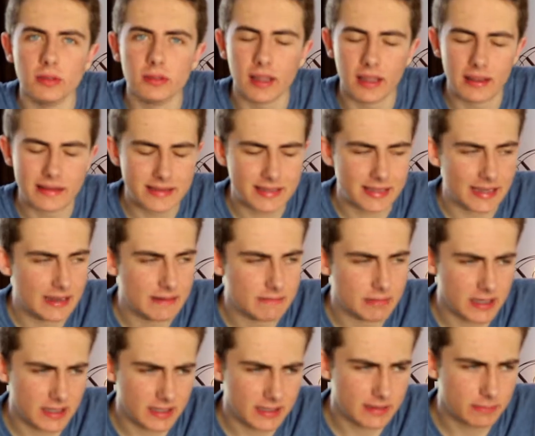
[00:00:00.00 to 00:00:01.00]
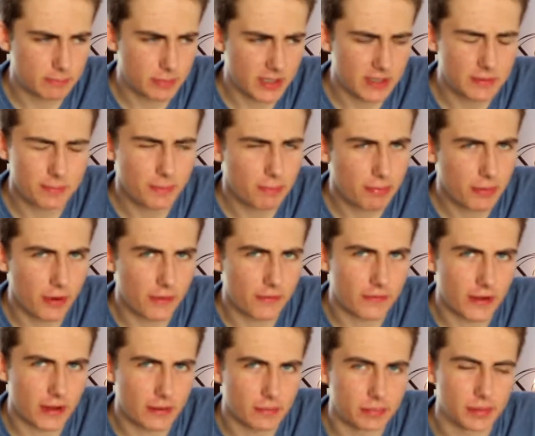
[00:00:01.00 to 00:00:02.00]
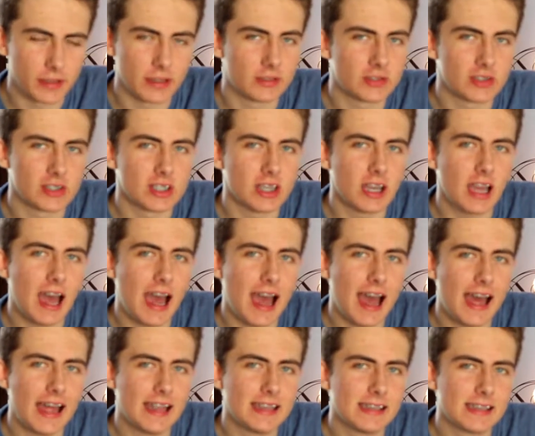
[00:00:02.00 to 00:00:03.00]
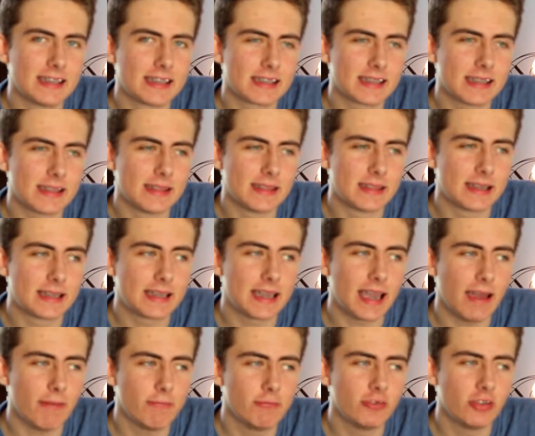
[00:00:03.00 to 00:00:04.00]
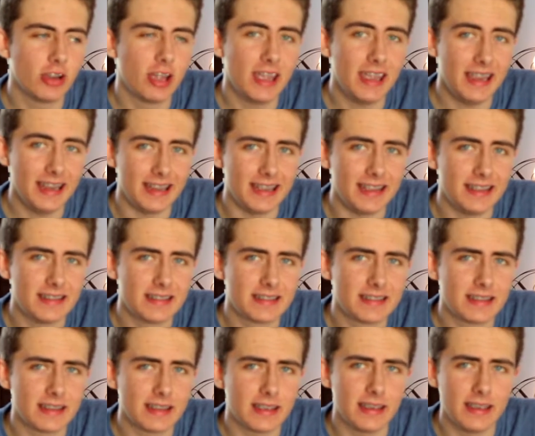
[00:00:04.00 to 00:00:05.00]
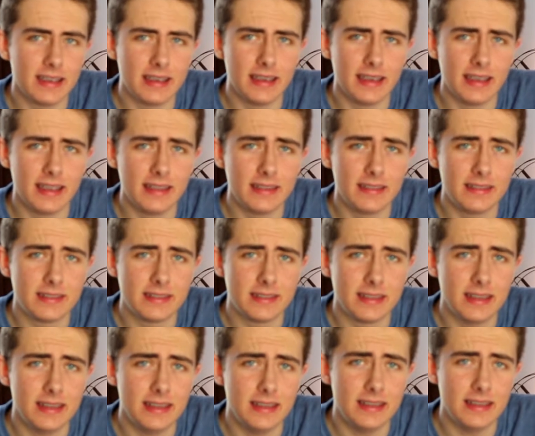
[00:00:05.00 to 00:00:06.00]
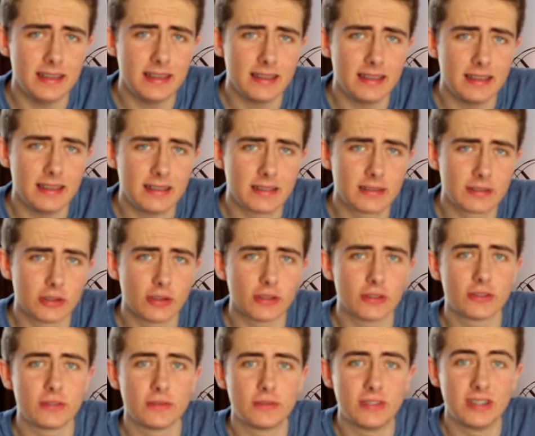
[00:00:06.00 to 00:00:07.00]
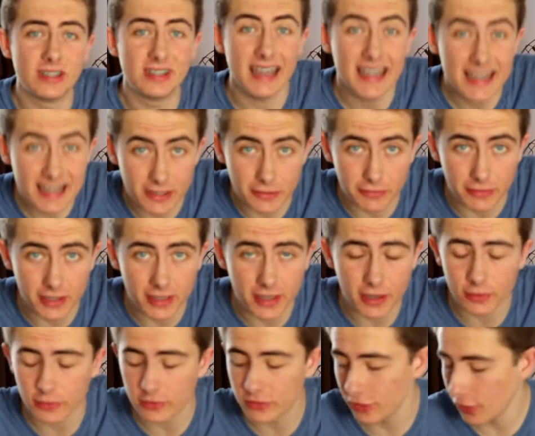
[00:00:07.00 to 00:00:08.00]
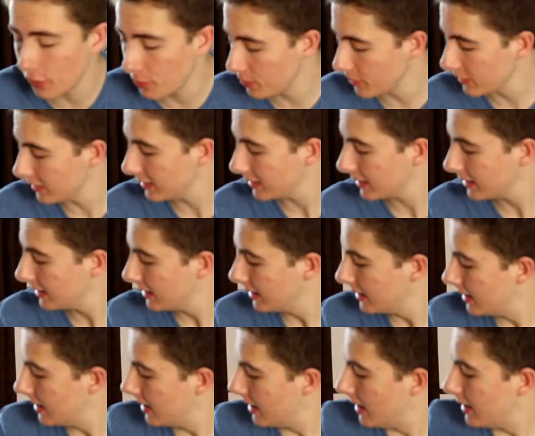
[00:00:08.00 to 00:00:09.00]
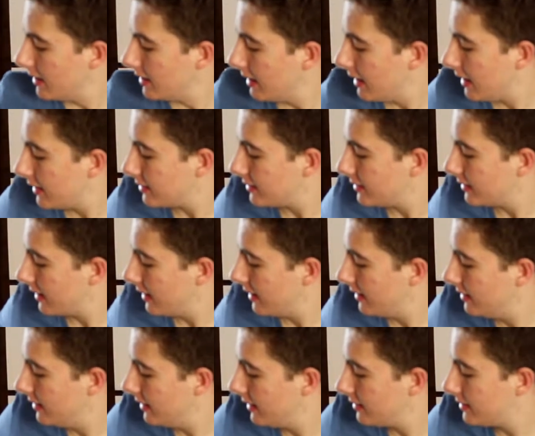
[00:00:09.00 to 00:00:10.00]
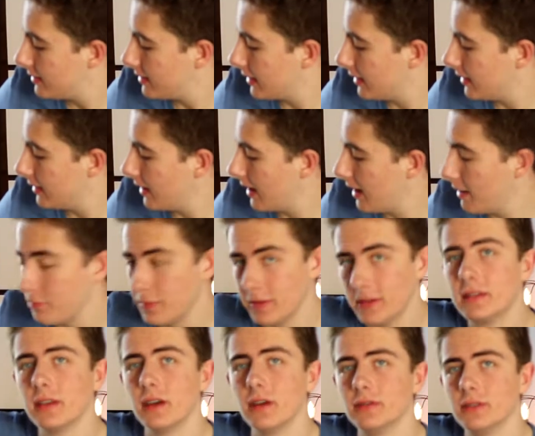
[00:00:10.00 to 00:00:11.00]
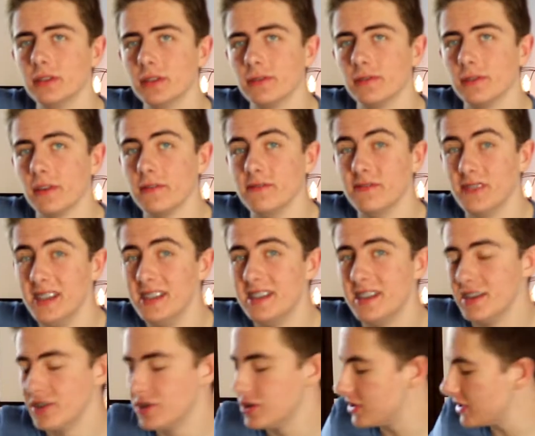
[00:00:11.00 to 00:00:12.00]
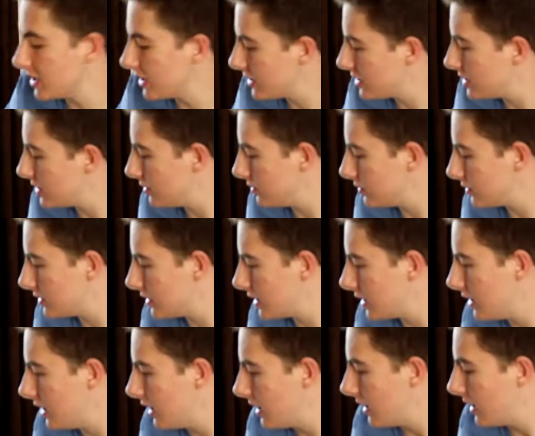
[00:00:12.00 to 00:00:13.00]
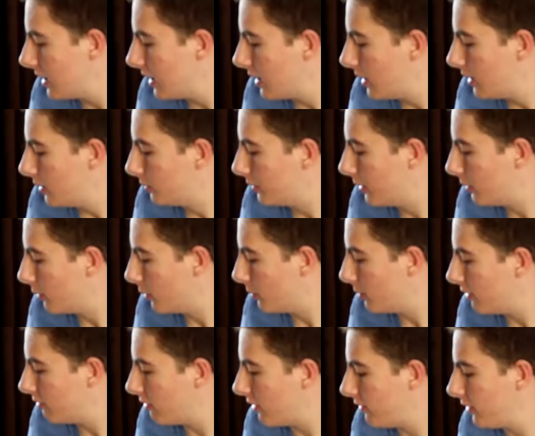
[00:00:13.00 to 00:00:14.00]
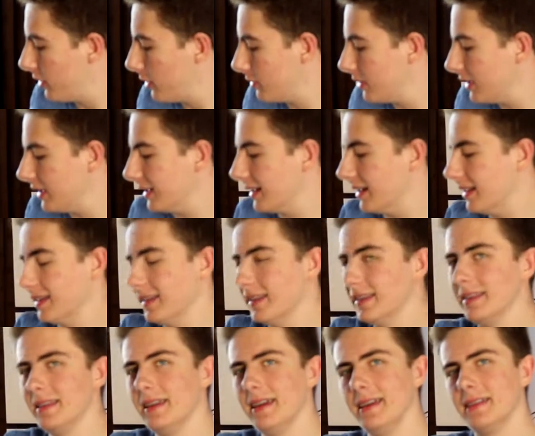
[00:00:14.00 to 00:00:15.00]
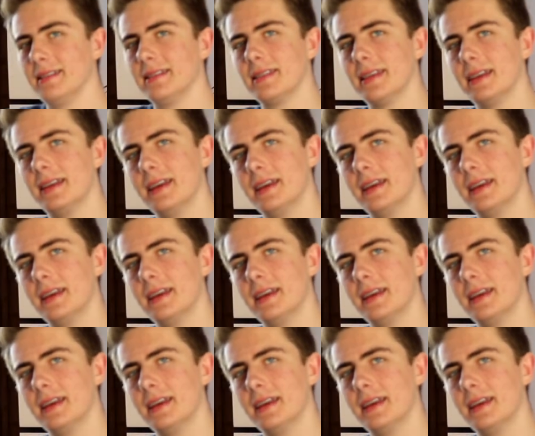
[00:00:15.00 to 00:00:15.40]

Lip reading: let's say, but it's my profile picture, and the camera in it is the source of today's video's topic. Yes, in this episode of Vintage Tech Tuesday, we will be reviewing this.